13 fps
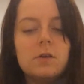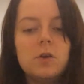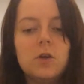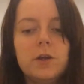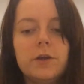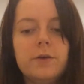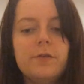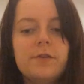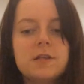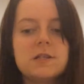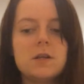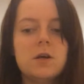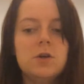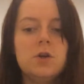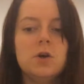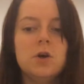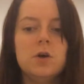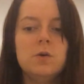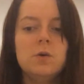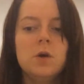the clue says, I
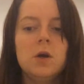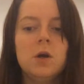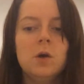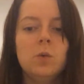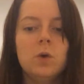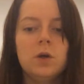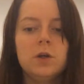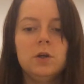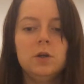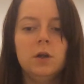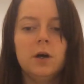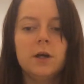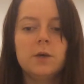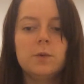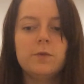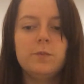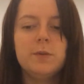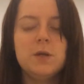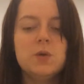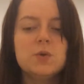know what you're like
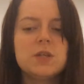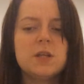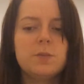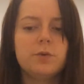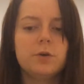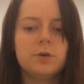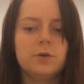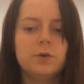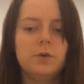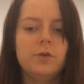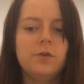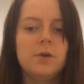with beauty products,